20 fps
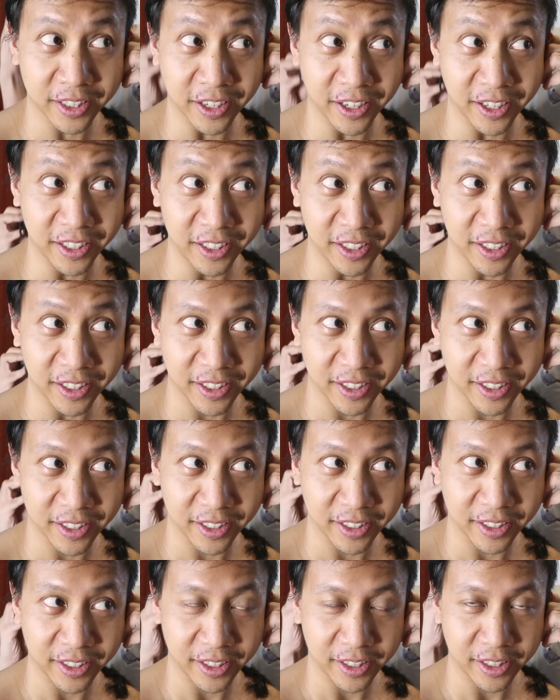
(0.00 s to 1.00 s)
It's good?
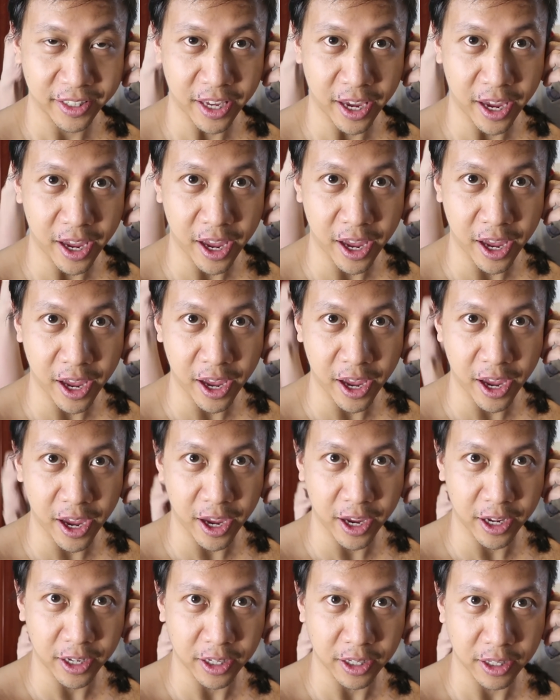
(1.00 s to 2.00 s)
Yeah.
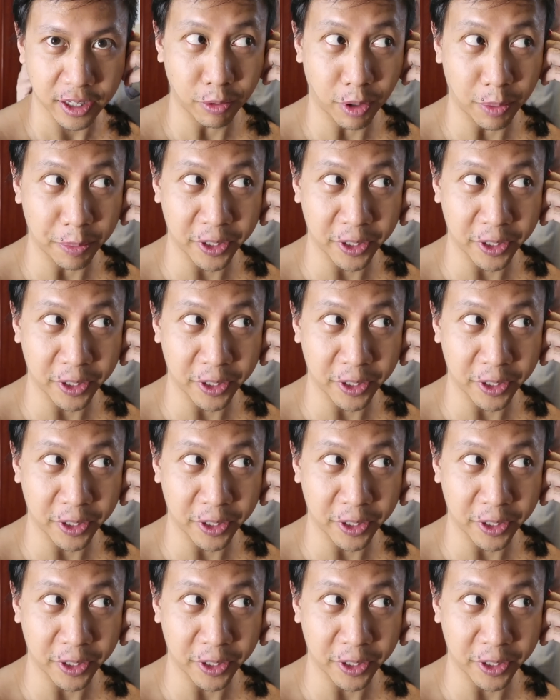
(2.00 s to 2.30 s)
Yay! You